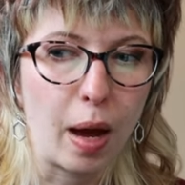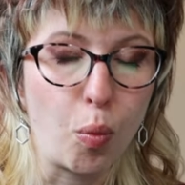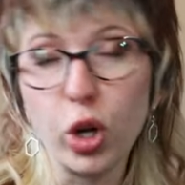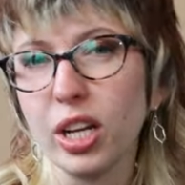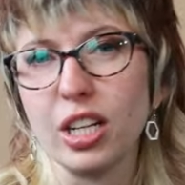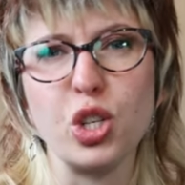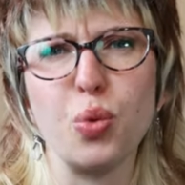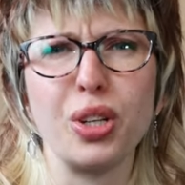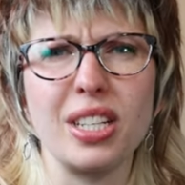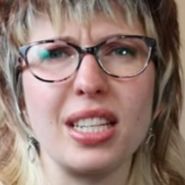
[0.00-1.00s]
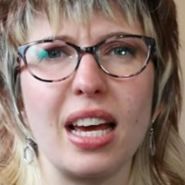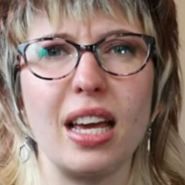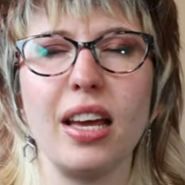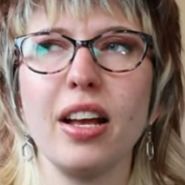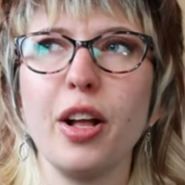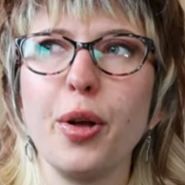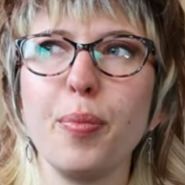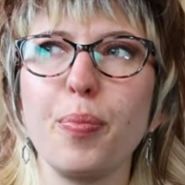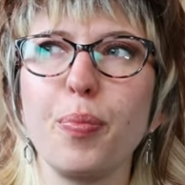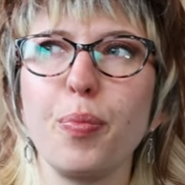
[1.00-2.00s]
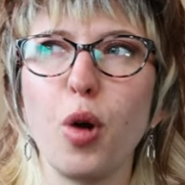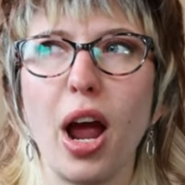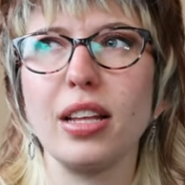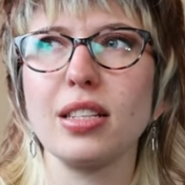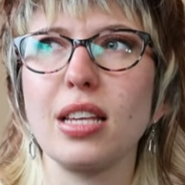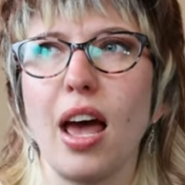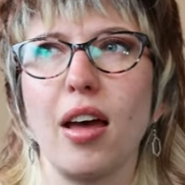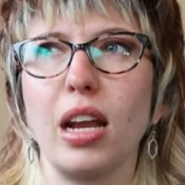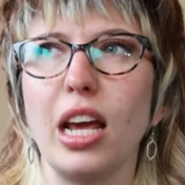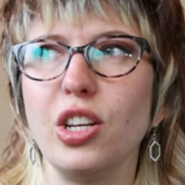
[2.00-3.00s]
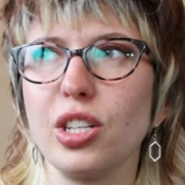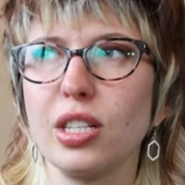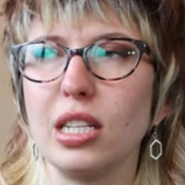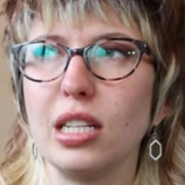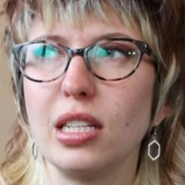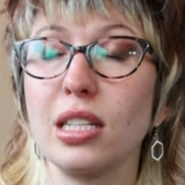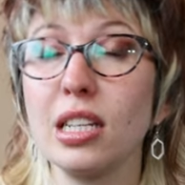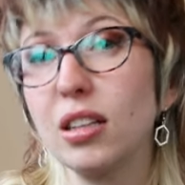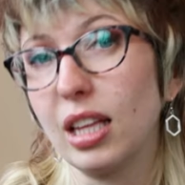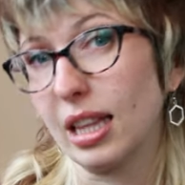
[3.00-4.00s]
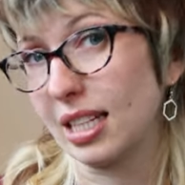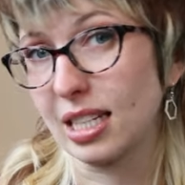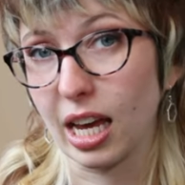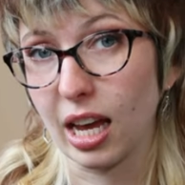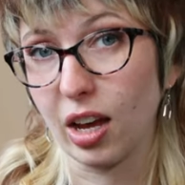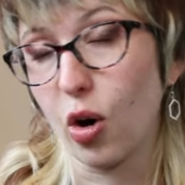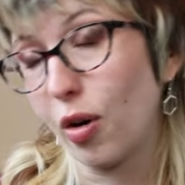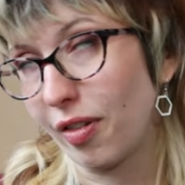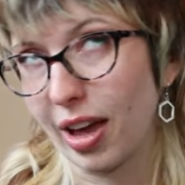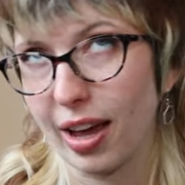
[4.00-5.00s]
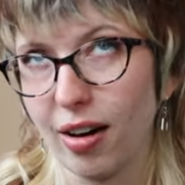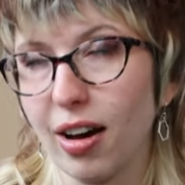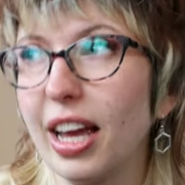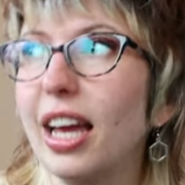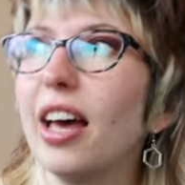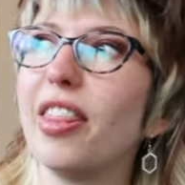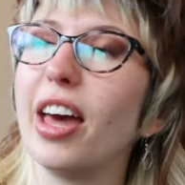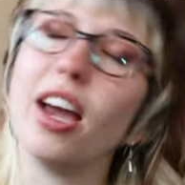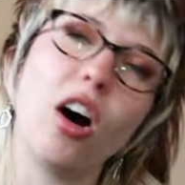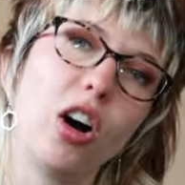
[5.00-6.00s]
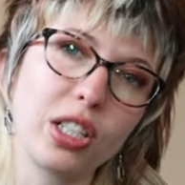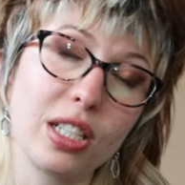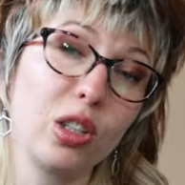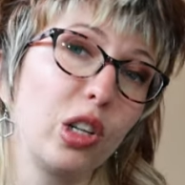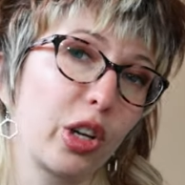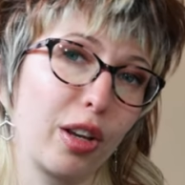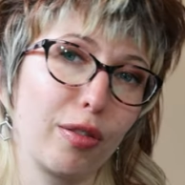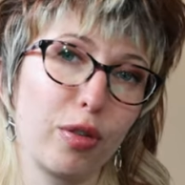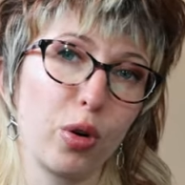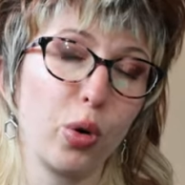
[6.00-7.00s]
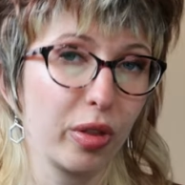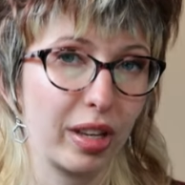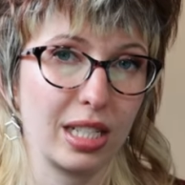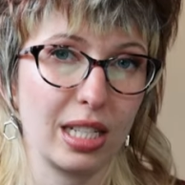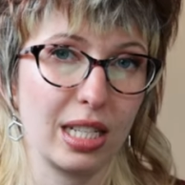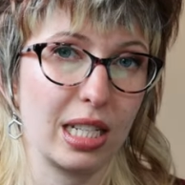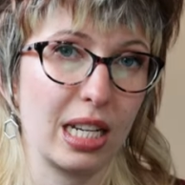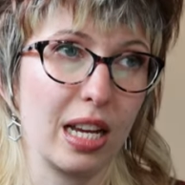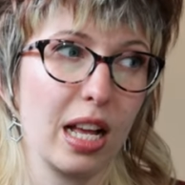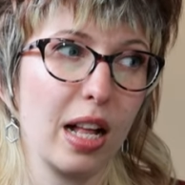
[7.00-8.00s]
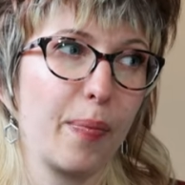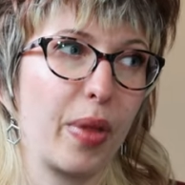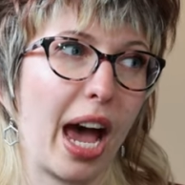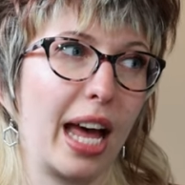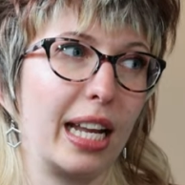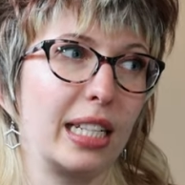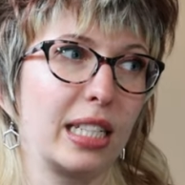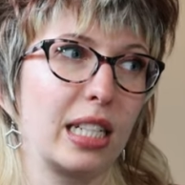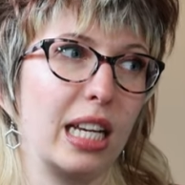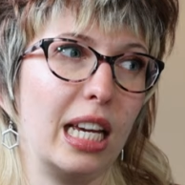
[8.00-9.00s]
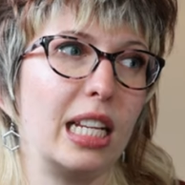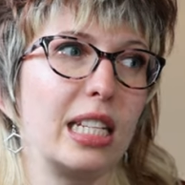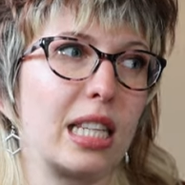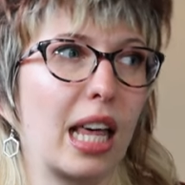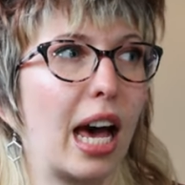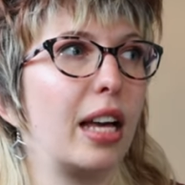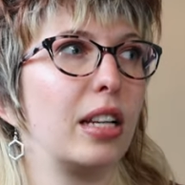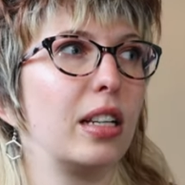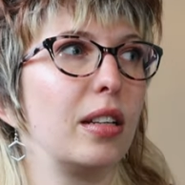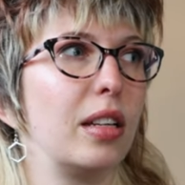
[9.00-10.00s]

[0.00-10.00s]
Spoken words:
And what it is you want to say. Brands and agencies still in this day of AI, they are still looking for authenticity. And it is that